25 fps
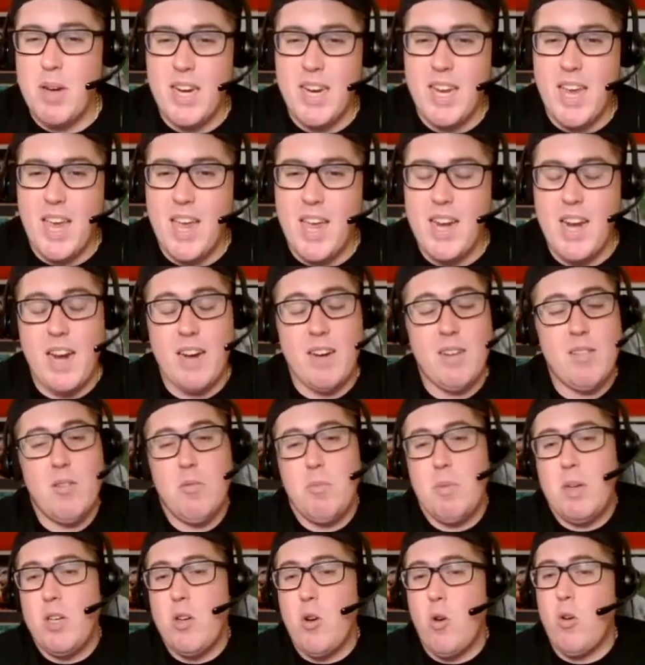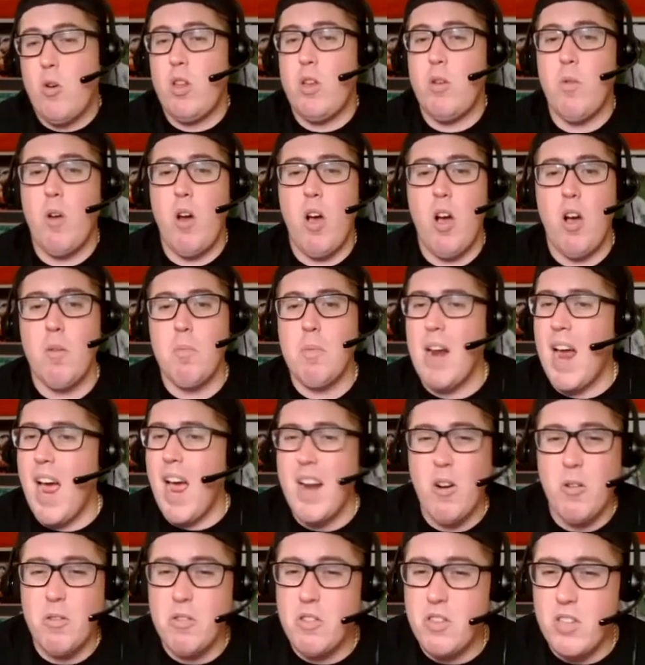again. I could be totally wrong, but
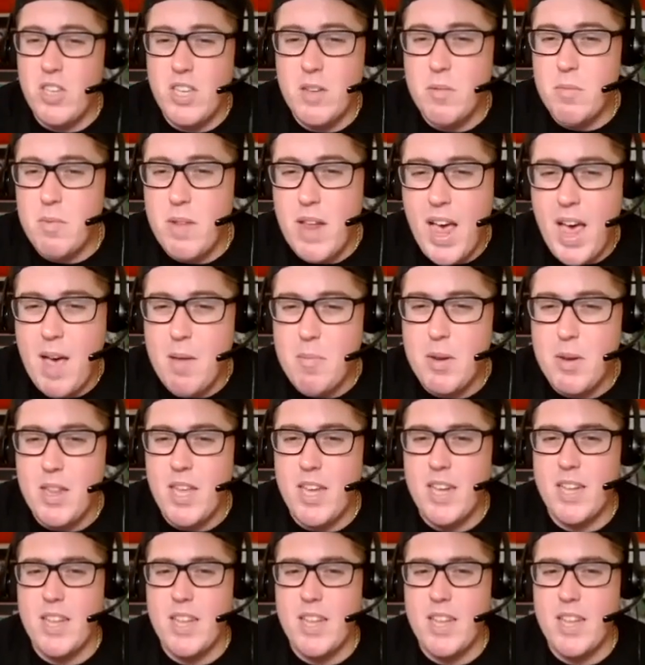I don't see it happening like